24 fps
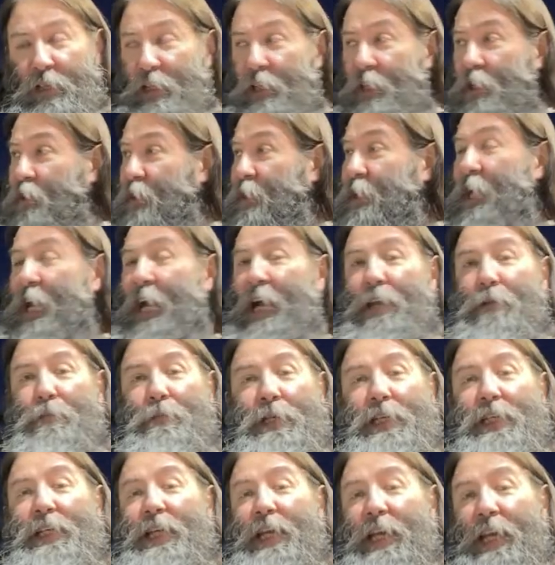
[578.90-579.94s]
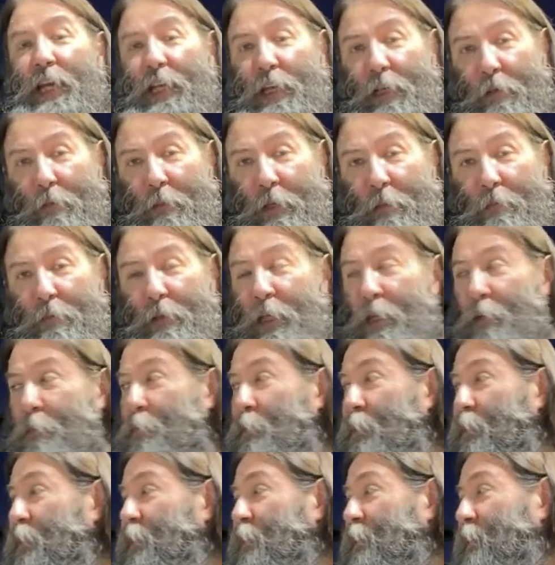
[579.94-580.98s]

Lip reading: You gotta be kidding me, people.